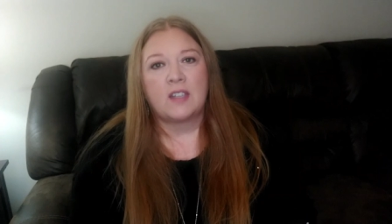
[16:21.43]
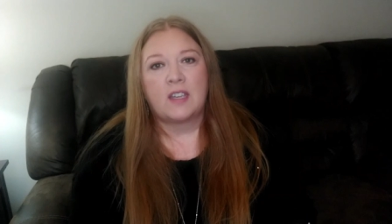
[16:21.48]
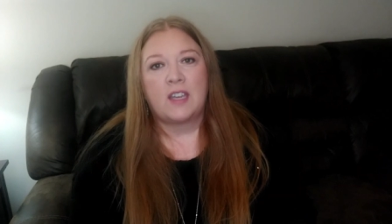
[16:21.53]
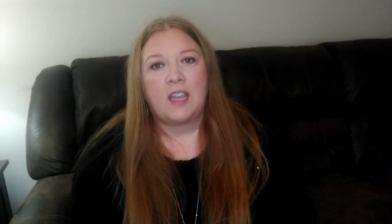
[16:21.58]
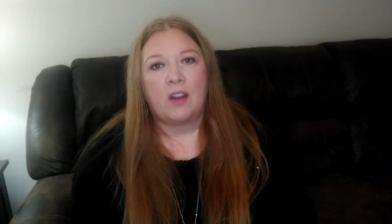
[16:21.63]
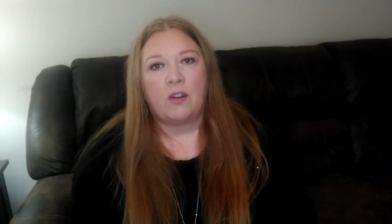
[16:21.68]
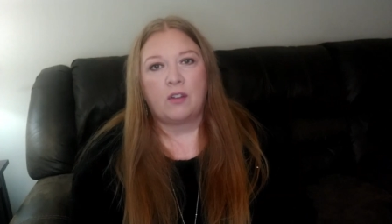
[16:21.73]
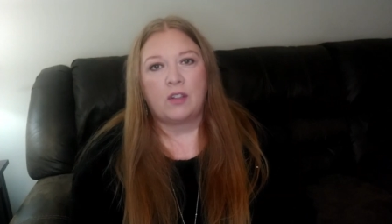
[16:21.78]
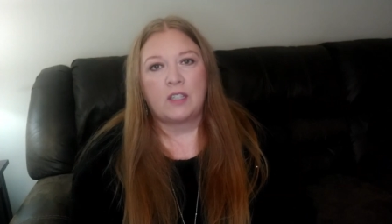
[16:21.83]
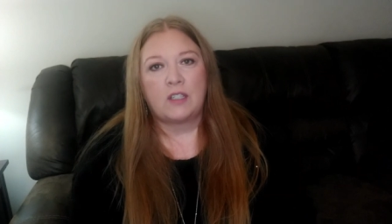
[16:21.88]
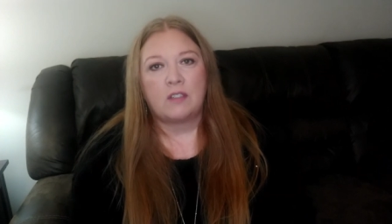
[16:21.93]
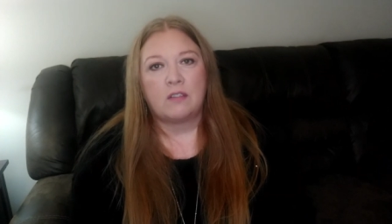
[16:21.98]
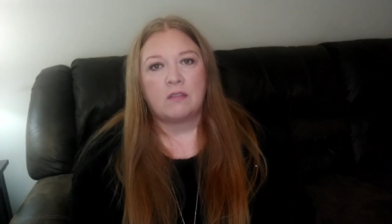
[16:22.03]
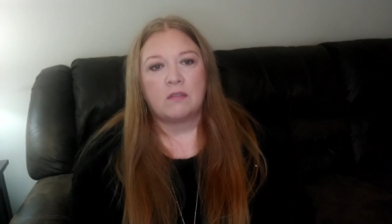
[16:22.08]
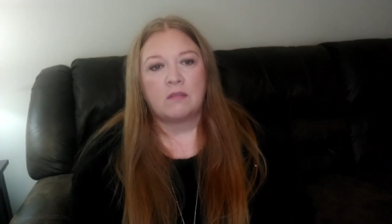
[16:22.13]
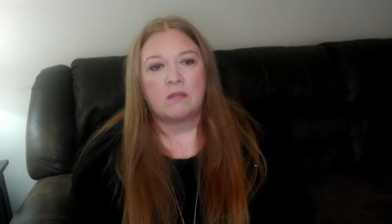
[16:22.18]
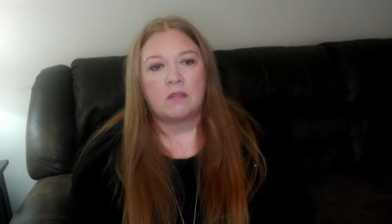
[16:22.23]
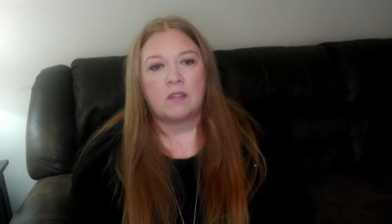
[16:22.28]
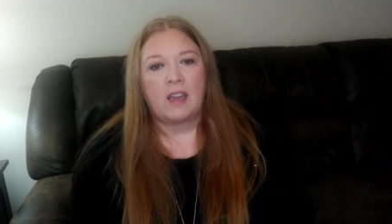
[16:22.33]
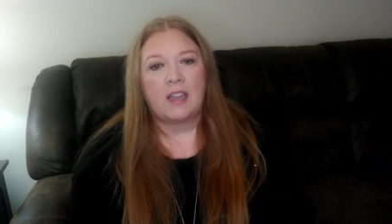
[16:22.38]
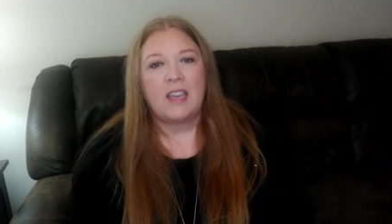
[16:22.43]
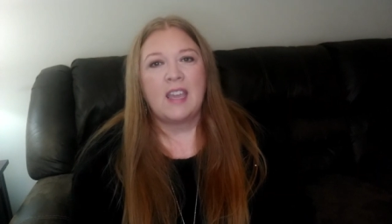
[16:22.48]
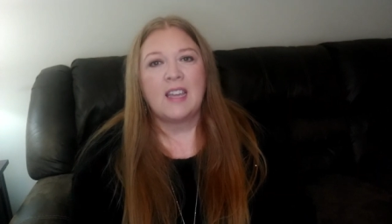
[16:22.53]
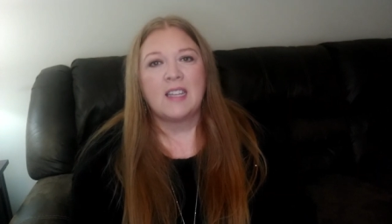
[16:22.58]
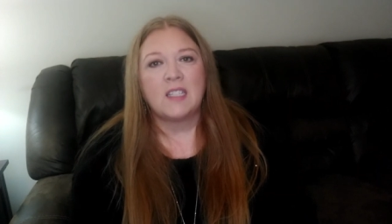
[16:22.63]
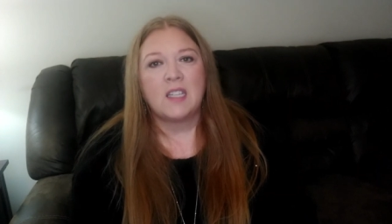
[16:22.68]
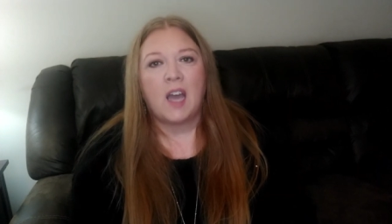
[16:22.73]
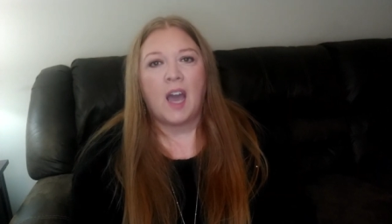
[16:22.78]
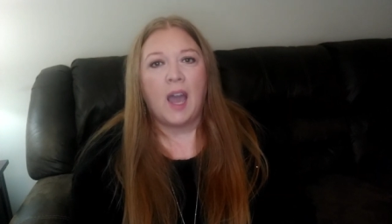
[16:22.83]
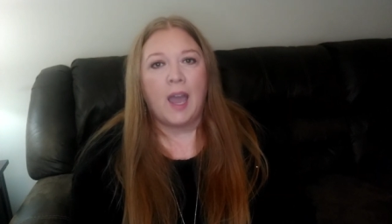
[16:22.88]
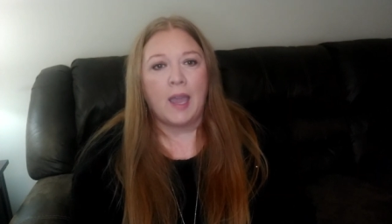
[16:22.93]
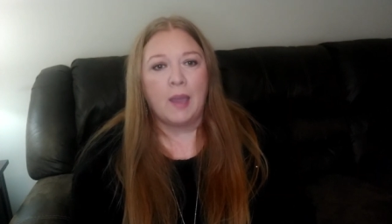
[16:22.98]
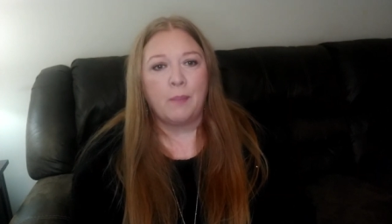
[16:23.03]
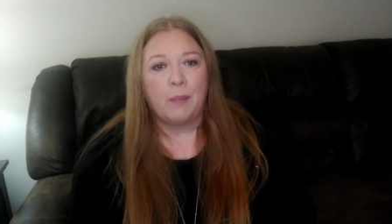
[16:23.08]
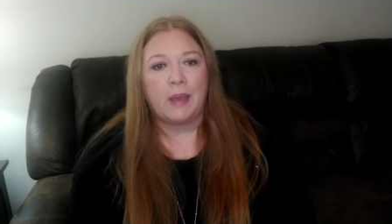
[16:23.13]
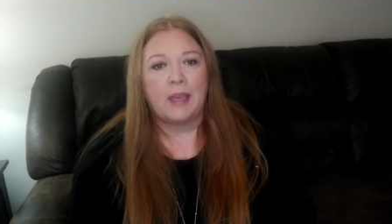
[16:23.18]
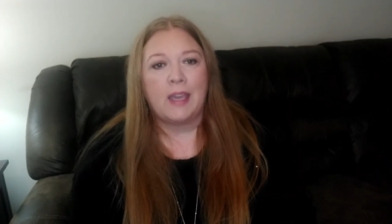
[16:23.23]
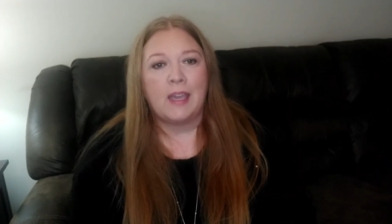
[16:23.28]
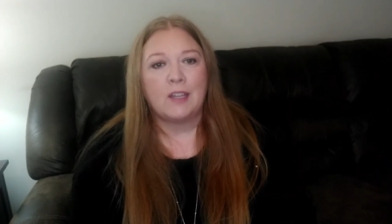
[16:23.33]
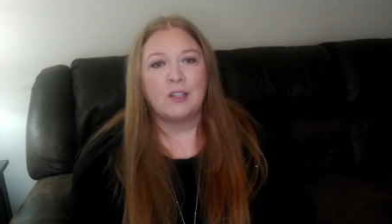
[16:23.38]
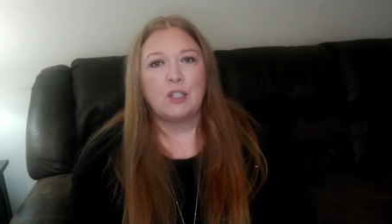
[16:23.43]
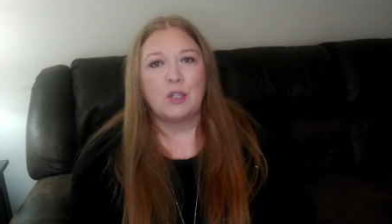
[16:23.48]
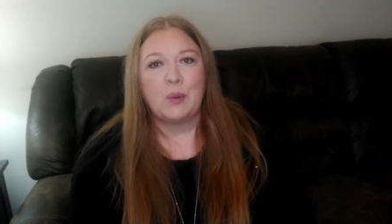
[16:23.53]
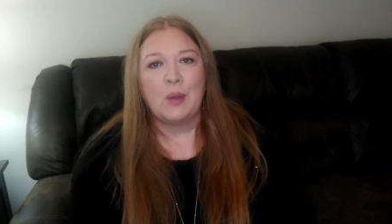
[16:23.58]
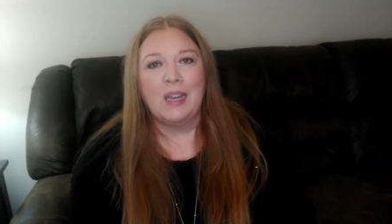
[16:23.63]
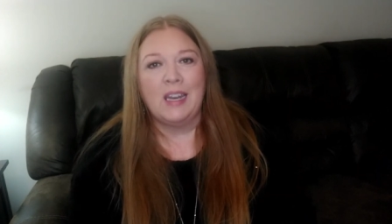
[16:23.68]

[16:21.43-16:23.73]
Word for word: I can't really, I can't type, I can't do